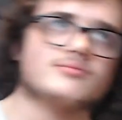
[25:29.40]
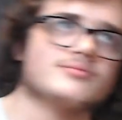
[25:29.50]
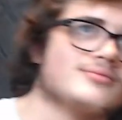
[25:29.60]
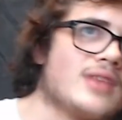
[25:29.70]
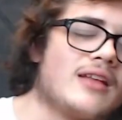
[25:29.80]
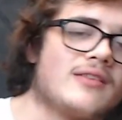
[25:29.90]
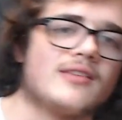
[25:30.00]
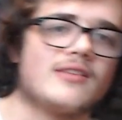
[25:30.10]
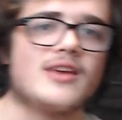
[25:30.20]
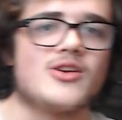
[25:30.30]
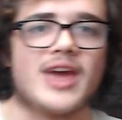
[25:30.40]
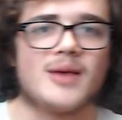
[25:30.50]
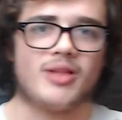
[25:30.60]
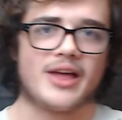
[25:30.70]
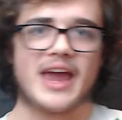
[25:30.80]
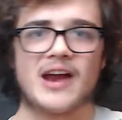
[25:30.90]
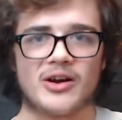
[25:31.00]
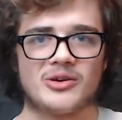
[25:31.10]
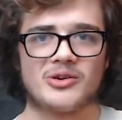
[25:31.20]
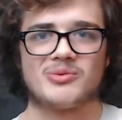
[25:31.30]
that's not to say you can't play
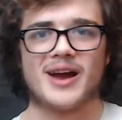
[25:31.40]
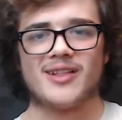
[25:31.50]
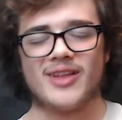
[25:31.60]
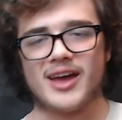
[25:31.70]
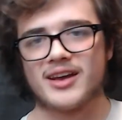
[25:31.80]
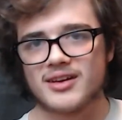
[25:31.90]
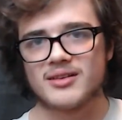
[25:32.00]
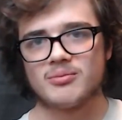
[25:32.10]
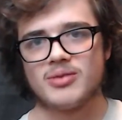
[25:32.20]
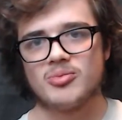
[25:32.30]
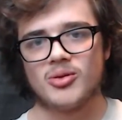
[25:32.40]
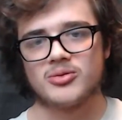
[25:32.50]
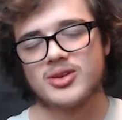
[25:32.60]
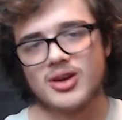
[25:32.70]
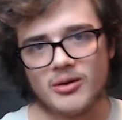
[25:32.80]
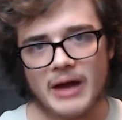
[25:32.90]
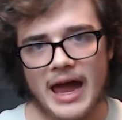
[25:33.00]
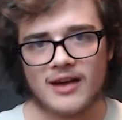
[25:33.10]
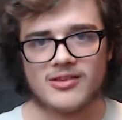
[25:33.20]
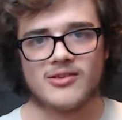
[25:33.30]
characters, right? Like, people,
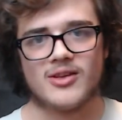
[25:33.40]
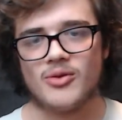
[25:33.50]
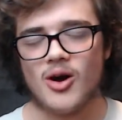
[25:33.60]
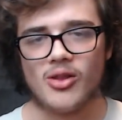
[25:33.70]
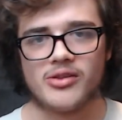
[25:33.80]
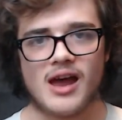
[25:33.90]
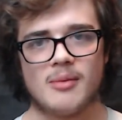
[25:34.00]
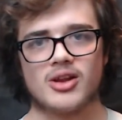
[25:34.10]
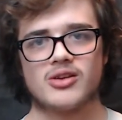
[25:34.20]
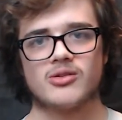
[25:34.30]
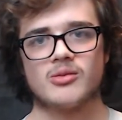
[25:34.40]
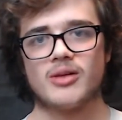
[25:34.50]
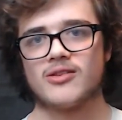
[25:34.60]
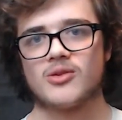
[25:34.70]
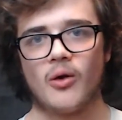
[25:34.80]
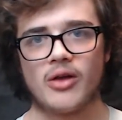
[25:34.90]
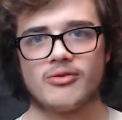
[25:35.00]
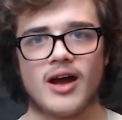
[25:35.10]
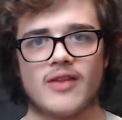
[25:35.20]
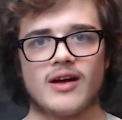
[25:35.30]
act and stuff all the time on YouTube. That's totally
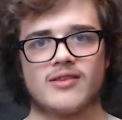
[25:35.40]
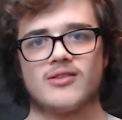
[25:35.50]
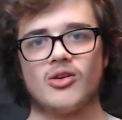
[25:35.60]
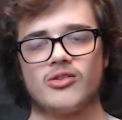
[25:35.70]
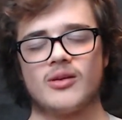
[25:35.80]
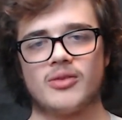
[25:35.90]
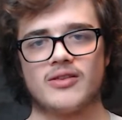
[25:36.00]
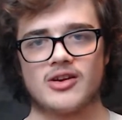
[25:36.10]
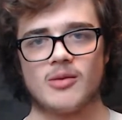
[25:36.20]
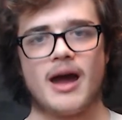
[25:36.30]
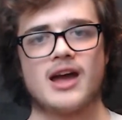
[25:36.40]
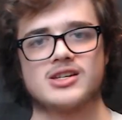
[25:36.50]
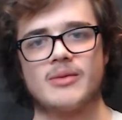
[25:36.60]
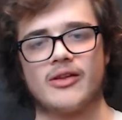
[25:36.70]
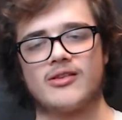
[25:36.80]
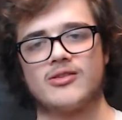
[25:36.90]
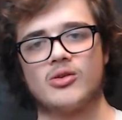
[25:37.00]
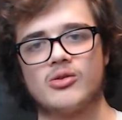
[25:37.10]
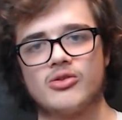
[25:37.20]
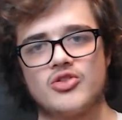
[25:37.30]
fine. That's still something that you're passionate about. That's still
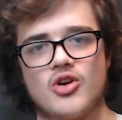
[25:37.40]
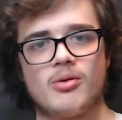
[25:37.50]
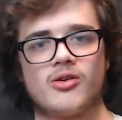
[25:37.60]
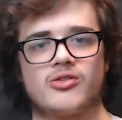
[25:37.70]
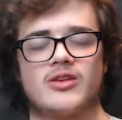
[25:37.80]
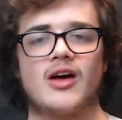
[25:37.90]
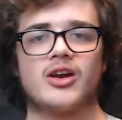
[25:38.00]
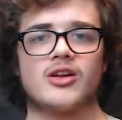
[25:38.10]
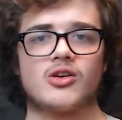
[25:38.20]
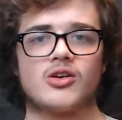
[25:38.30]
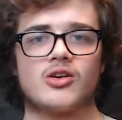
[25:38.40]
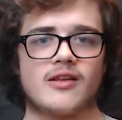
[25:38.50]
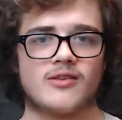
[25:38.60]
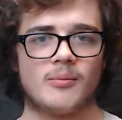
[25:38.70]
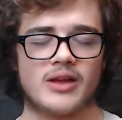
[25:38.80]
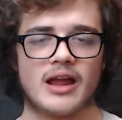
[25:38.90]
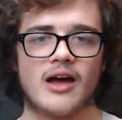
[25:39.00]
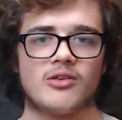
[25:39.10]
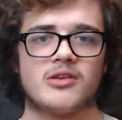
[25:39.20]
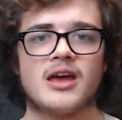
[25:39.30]
using your personality to create something
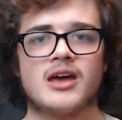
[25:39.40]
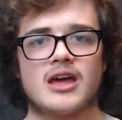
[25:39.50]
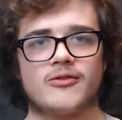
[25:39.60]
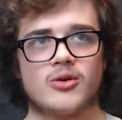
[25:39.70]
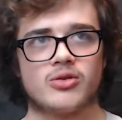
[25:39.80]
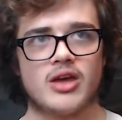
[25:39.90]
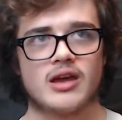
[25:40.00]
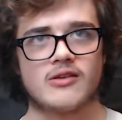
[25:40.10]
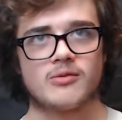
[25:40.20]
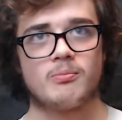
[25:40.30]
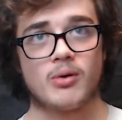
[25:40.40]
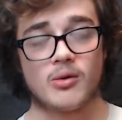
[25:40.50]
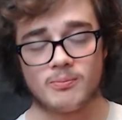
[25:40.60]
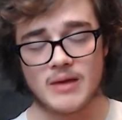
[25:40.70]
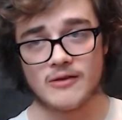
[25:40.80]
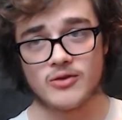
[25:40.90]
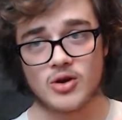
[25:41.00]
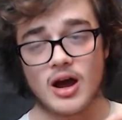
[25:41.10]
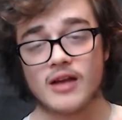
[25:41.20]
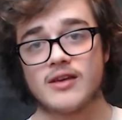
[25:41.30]
else. If your
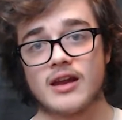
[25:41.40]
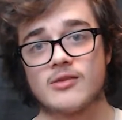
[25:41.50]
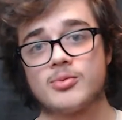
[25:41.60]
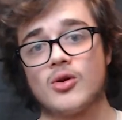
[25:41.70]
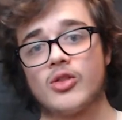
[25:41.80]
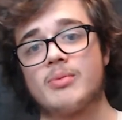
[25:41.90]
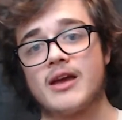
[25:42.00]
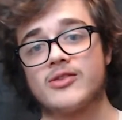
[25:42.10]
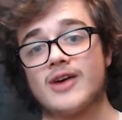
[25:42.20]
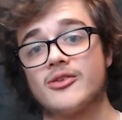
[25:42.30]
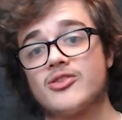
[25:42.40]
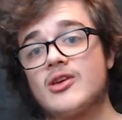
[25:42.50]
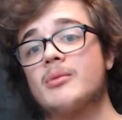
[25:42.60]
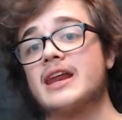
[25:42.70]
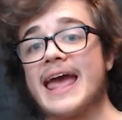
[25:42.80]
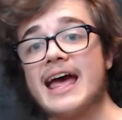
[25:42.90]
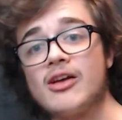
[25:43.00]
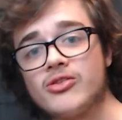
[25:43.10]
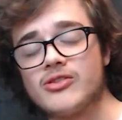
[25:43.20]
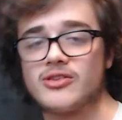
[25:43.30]
content is purely based off of somebody
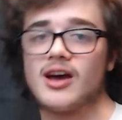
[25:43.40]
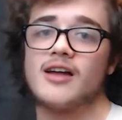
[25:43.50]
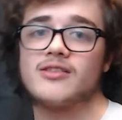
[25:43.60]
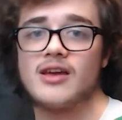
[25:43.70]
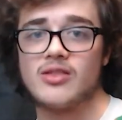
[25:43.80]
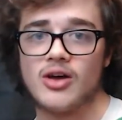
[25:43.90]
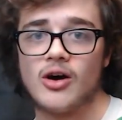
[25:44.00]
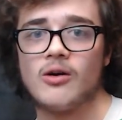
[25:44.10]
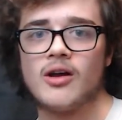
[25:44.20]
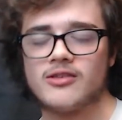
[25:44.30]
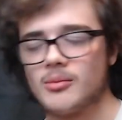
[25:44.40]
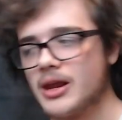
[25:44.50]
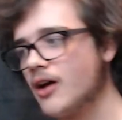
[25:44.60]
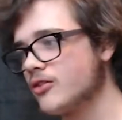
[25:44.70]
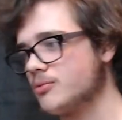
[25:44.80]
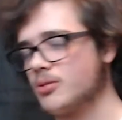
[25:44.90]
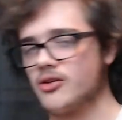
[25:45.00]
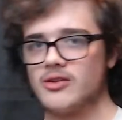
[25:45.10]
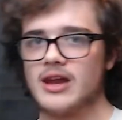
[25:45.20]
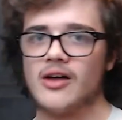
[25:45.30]
else's content, though, somebody else's
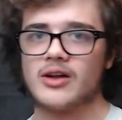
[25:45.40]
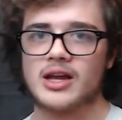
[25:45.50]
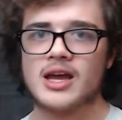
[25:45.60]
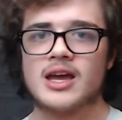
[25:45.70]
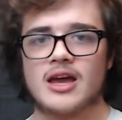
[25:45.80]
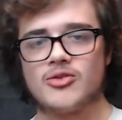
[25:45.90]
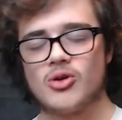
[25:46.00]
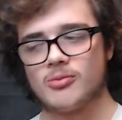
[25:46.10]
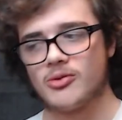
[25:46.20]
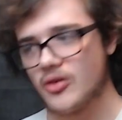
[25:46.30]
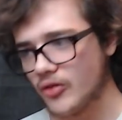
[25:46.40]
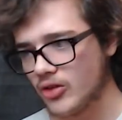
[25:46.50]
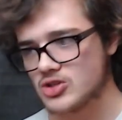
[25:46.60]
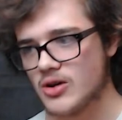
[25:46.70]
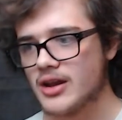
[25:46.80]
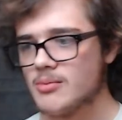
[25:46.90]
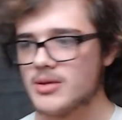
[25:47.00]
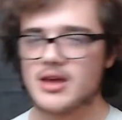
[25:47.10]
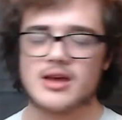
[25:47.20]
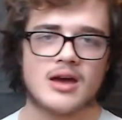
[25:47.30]
personality, if you are specifically trying to be